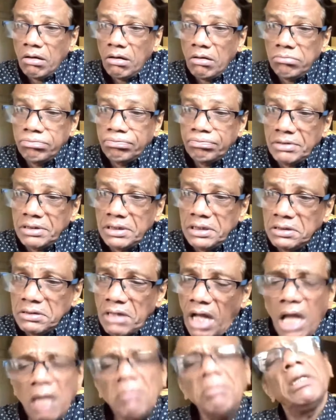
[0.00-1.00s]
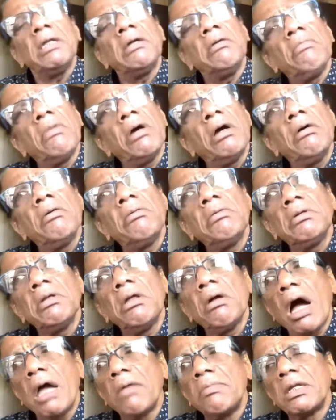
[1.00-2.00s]
uh, I mean,
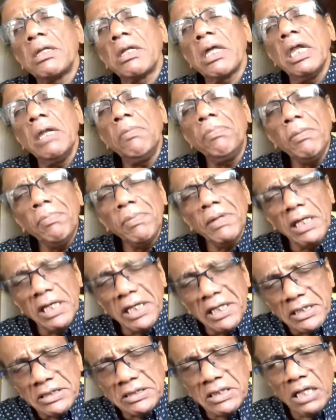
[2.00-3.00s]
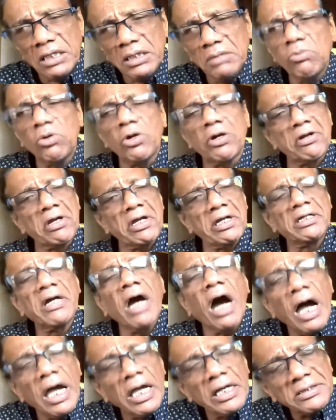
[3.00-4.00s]
I mean, N P P leaders are the
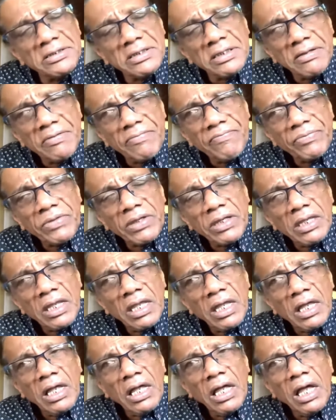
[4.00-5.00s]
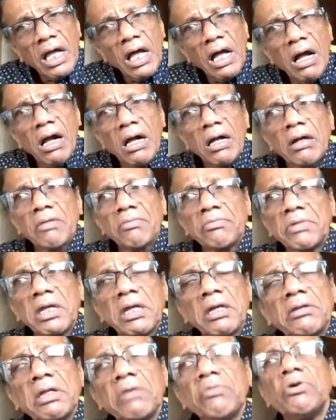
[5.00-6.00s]
moderate guys.
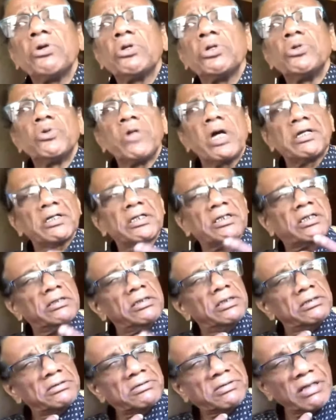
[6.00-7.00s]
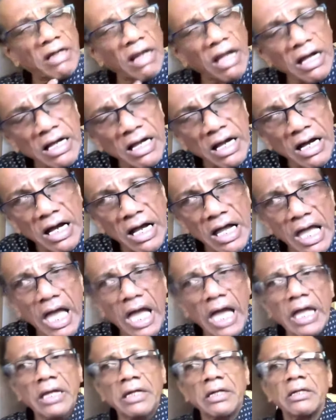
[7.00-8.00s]
They they want to unite Sri Lanka,
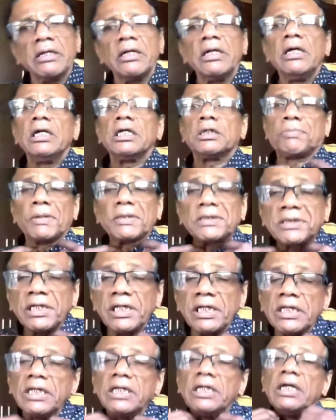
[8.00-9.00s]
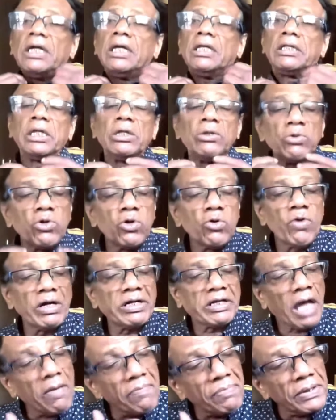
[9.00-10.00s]
and especially they know
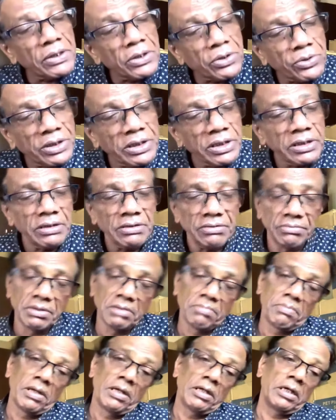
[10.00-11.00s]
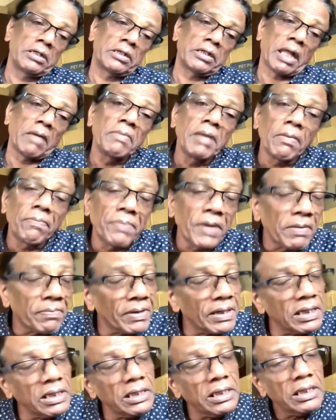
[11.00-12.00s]
what happened to the uh, Tamil
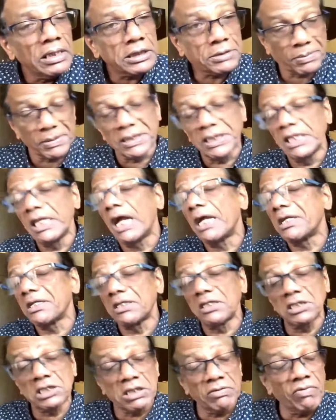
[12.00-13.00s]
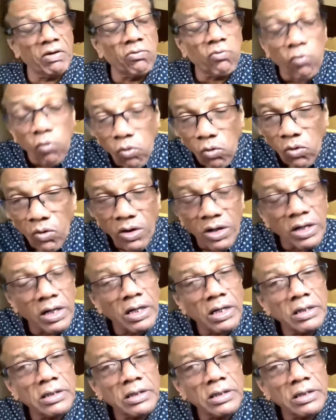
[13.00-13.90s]
people, especially under the civil war.